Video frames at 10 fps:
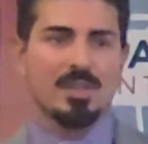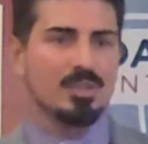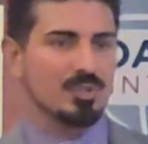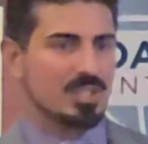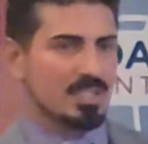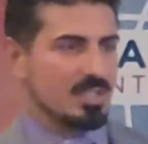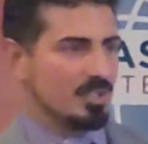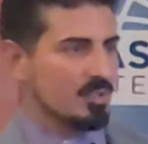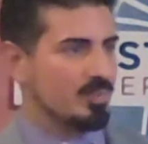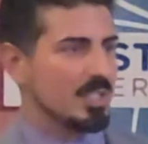There's just a
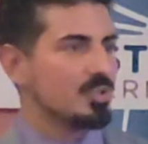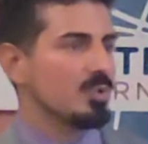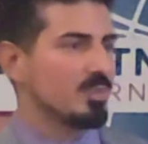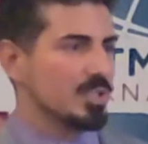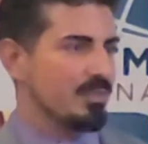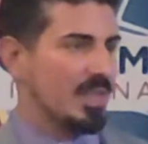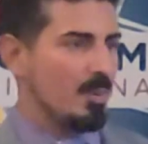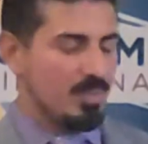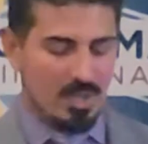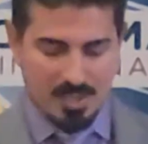little bit too much of
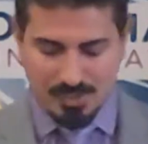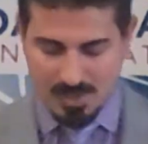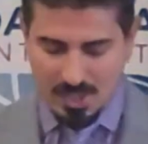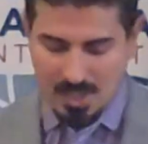that pause.